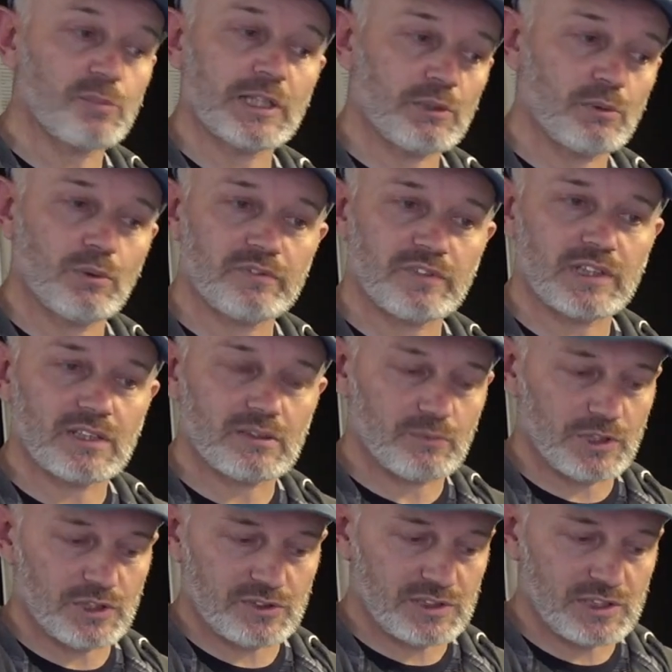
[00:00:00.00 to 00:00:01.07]
manual with it,
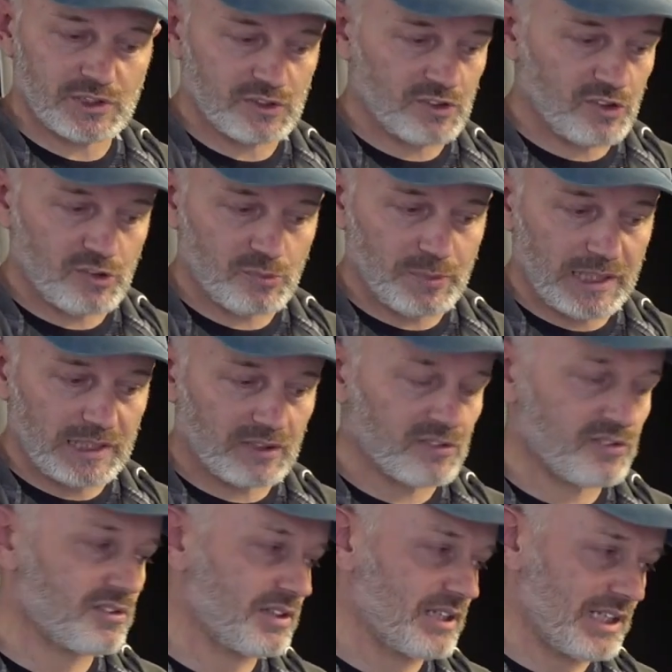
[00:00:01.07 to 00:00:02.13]
which tells you the
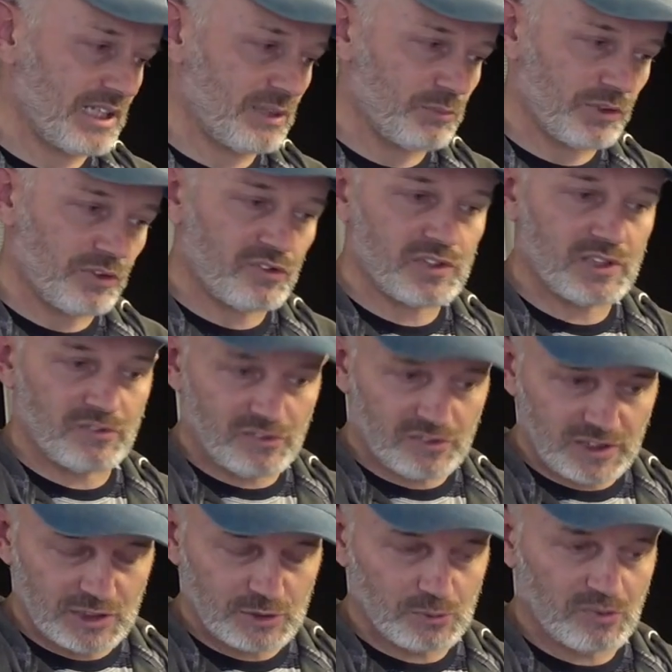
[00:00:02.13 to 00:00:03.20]
specs and what the service
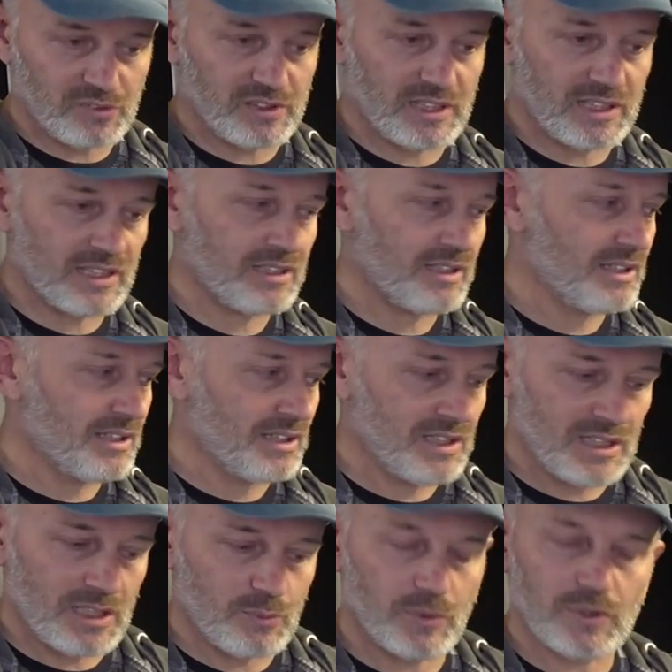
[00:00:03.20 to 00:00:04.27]
schedules are
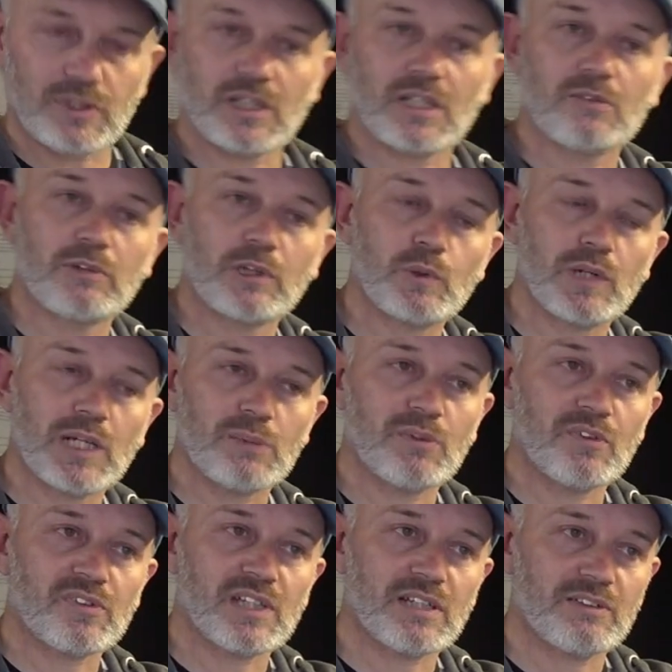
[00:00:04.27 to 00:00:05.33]
and what the
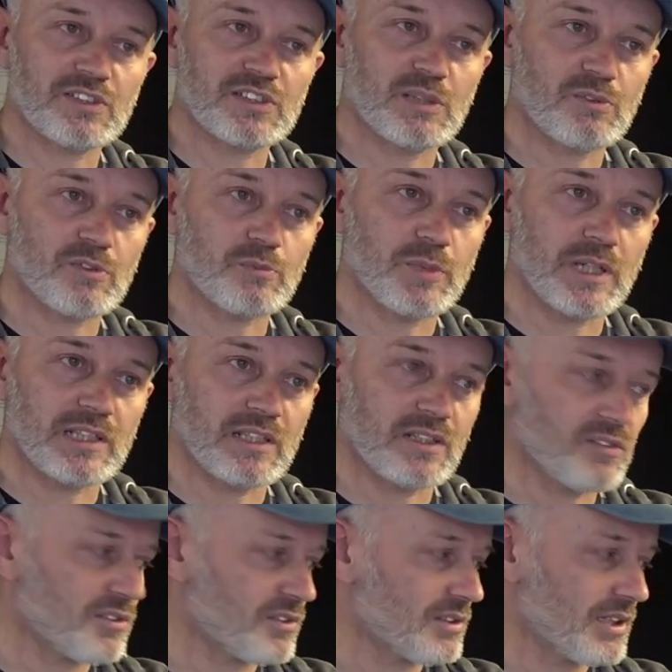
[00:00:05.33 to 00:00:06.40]
requirements are in terms of
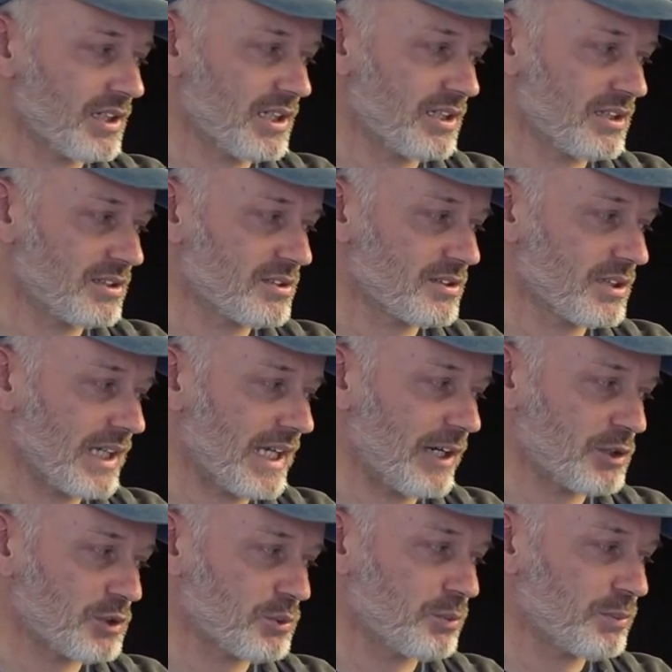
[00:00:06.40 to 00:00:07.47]
maintenance and
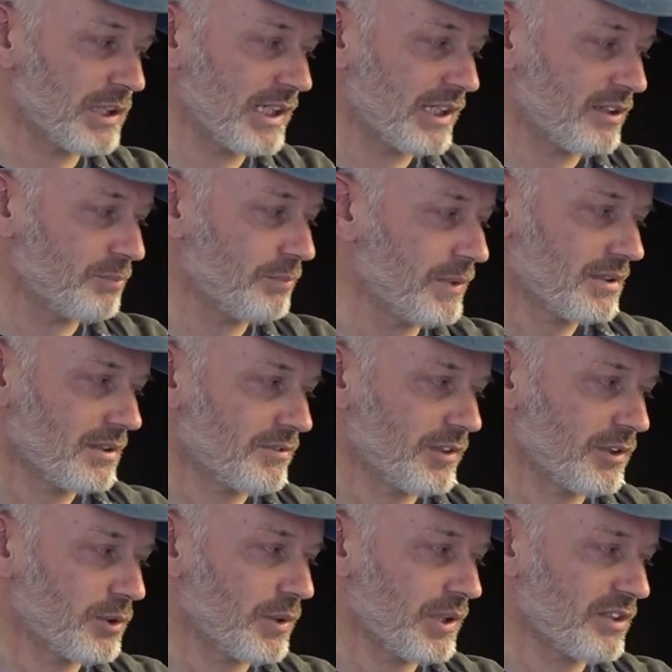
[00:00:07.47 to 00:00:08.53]
how to apply them. I
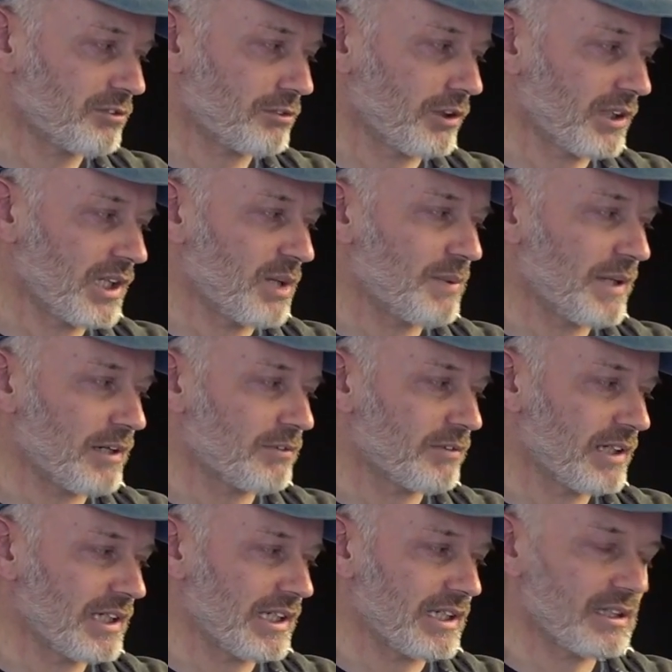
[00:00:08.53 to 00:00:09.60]
feel quite strongly about,
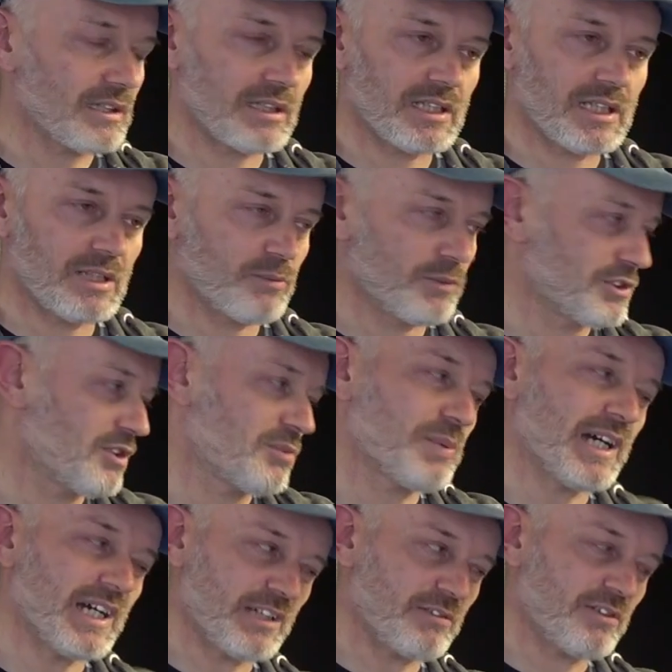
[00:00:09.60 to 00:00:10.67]
really, which is
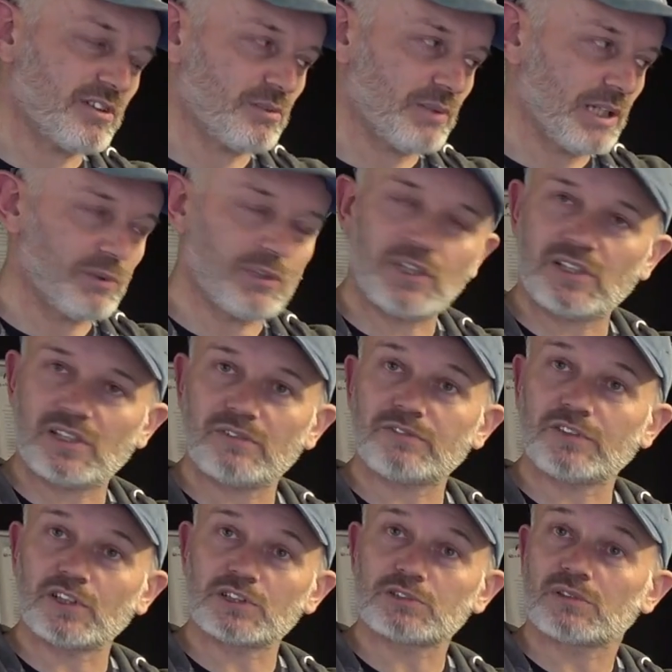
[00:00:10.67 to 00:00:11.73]
part of the reason why I wanted the
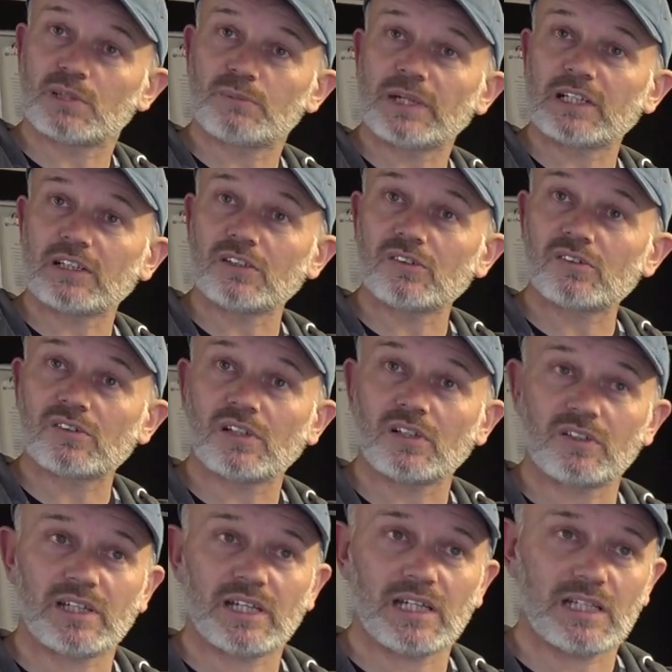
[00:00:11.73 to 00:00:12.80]
filter and the bellows
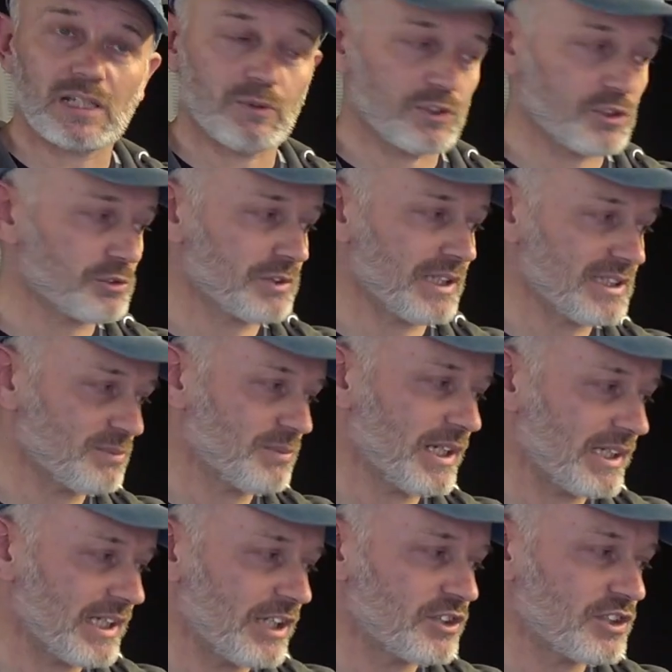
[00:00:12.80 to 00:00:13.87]
on there. I want to try to
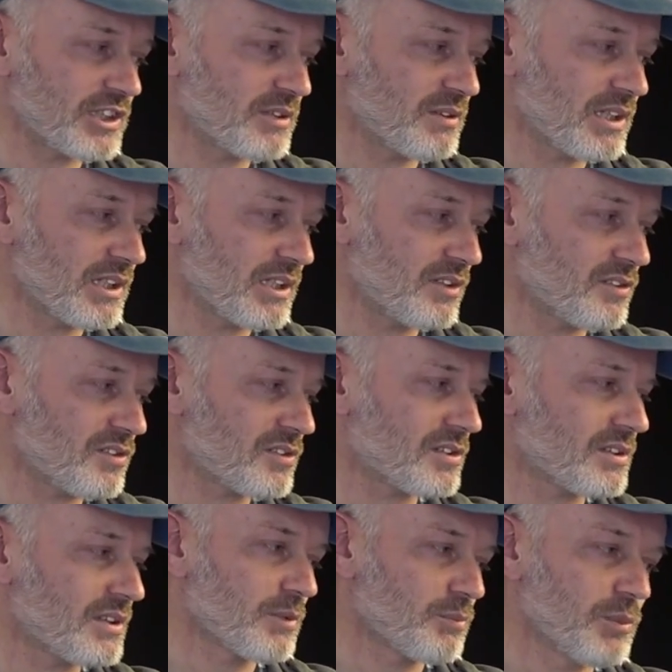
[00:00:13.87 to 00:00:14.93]
make the engine unit as
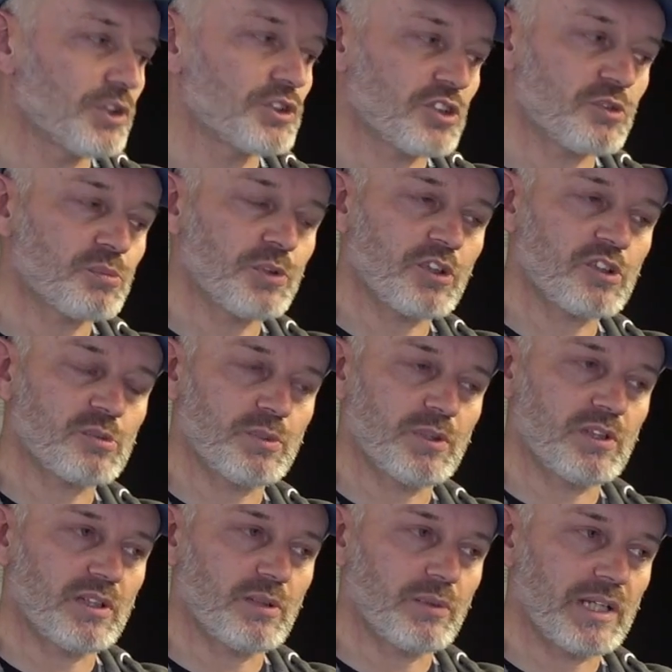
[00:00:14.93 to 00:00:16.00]
much as
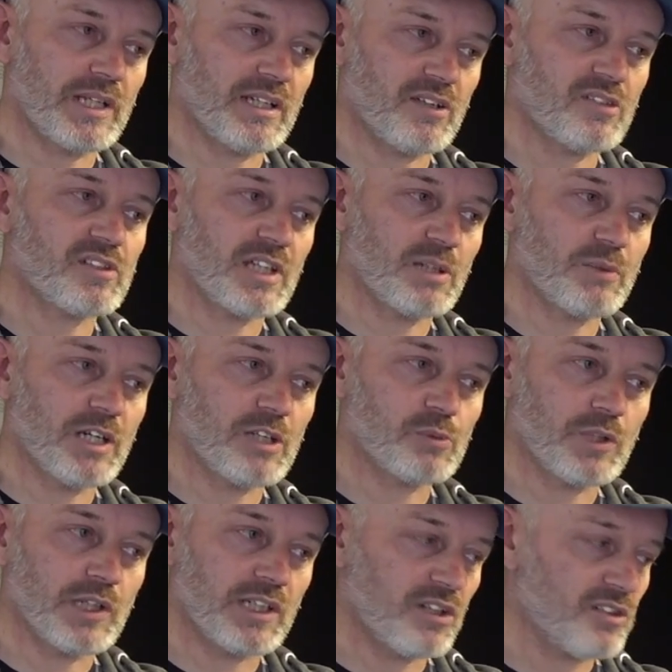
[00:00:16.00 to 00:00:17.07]
possible in the same way as
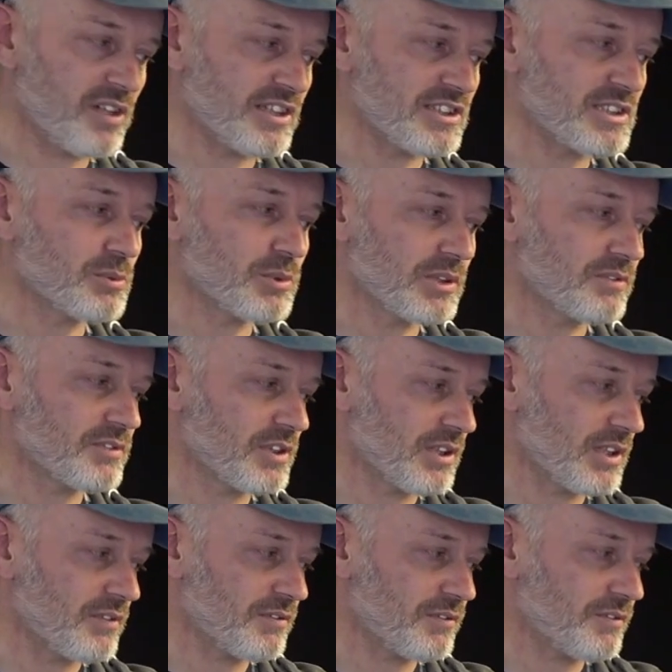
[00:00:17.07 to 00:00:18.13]
what any Senti would have done
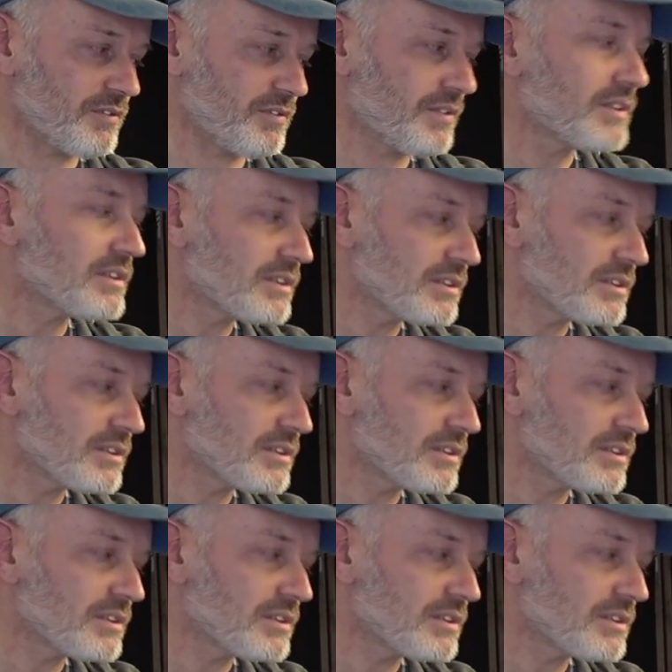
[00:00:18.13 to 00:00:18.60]
if